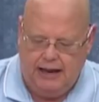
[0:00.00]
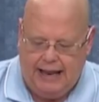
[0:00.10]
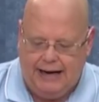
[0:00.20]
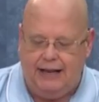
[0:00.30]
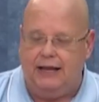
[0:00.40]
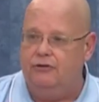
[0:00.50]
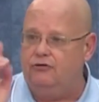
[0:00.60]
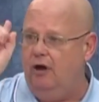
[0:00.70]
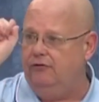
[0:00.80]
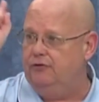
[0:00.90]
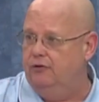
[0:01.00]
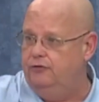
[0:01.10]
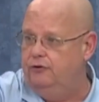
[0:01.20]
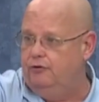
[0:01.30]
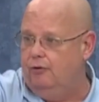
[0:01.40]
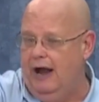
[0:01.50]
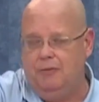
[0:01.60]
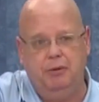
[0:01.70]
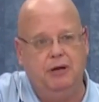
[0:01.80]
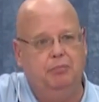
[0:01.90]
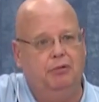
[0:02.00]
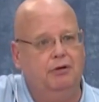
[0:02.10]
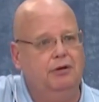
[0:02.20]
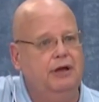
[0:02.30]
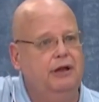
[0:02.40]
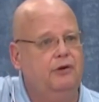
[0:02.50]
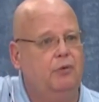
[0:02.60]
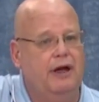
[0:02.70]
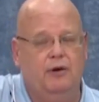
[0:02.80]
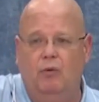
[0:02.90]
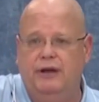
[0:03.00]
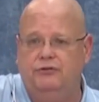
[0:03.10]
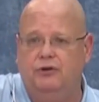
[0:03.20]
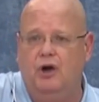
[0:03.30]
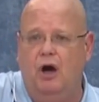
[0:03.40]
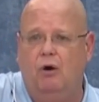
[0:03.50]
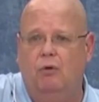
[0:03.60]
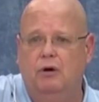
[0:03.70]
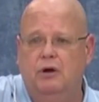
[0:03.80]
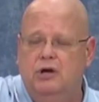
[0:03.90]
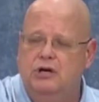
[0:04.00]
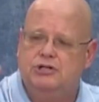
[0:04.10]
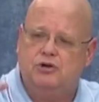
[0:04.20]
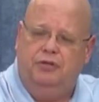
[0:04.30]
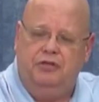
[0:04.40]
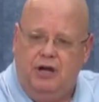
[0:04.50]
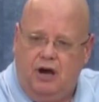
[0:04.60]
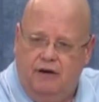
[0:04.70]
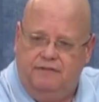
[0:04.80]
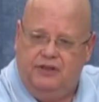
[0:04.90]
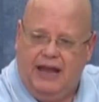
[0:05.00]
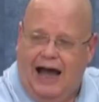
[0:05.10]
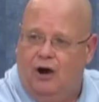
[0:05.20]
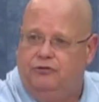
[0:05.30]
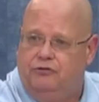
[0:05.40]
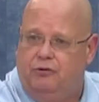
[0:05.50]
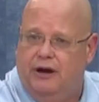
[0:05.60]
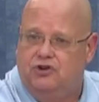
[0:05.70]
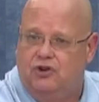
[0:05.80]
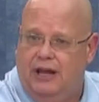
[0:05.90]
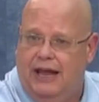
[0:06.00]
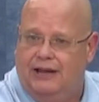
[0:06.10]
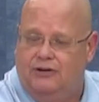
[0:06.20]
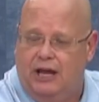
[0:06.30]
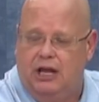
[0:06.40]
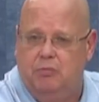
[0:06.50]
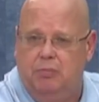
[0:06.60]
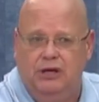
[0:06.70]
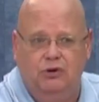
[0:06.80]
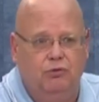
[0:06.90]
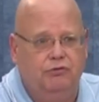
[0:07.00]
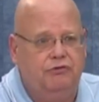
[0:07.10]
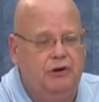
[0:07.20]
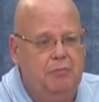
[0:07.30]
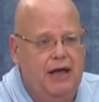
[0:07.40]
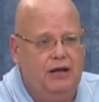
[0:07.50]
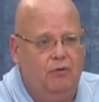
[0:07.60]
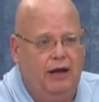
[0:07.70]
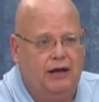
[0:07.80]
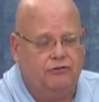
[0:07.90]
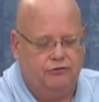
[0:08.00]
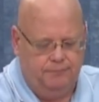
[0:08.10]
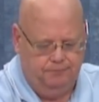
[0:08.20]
And it's also to direct people in the right way to go. So think of the outstretched hand that can be used in many ways.